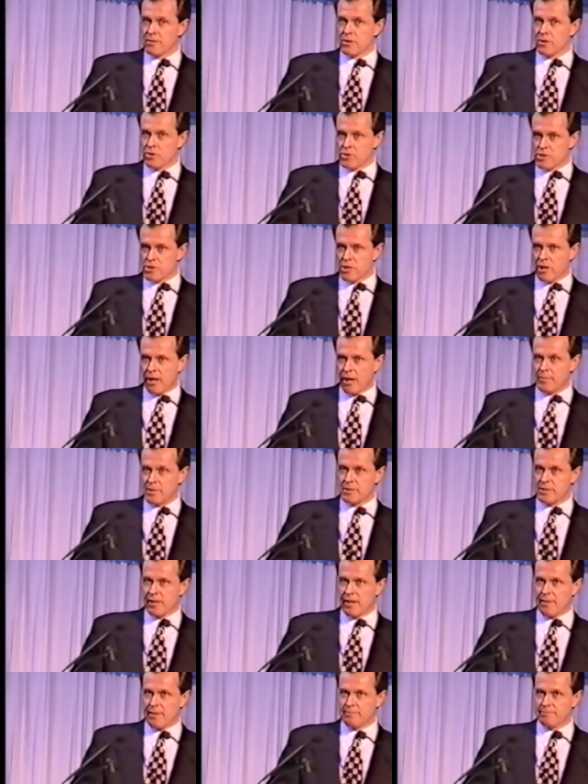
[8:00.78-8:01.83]
whose time
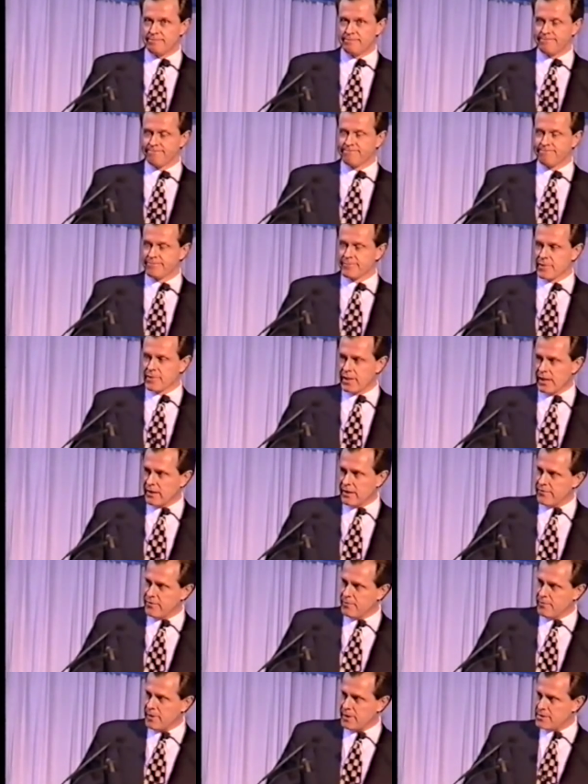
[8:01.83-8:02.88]
has come. Thank you
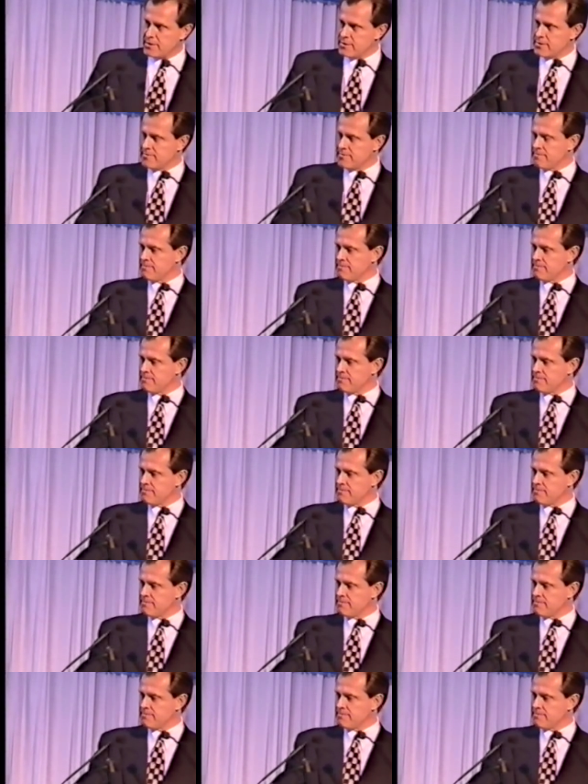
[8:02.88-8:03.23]
very much.